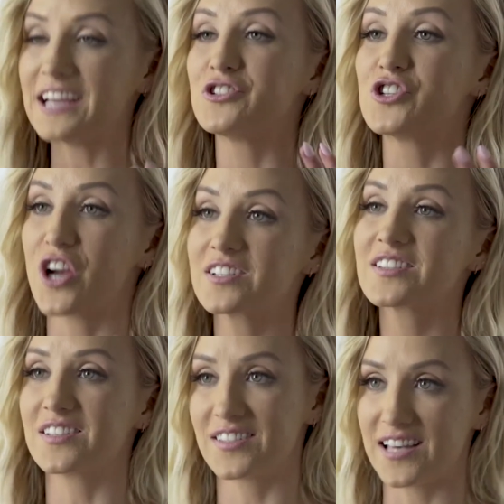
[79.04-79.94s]
and just
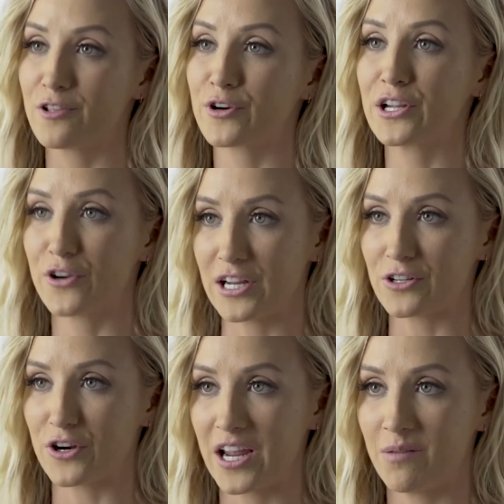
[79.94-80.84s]
the Celery Green
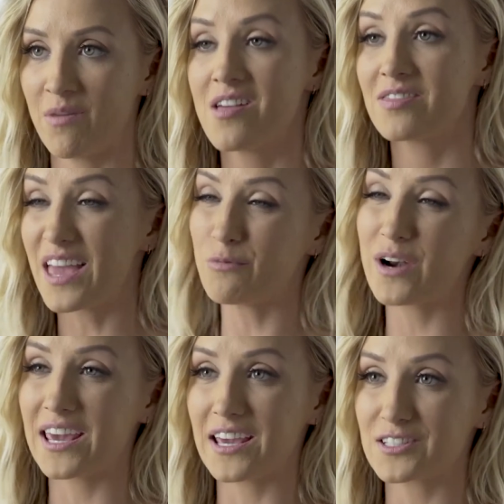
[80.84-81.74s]
Cream. Then when
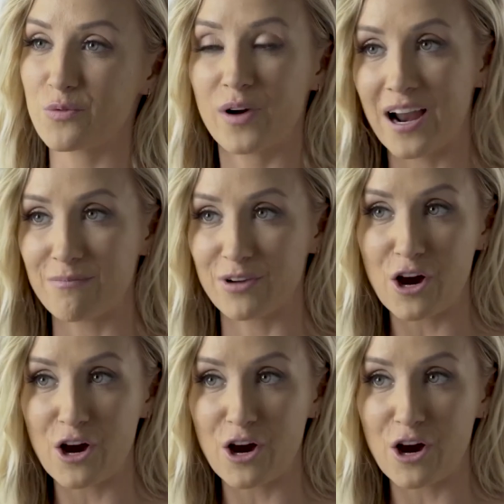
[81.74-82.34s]
I get to where I'm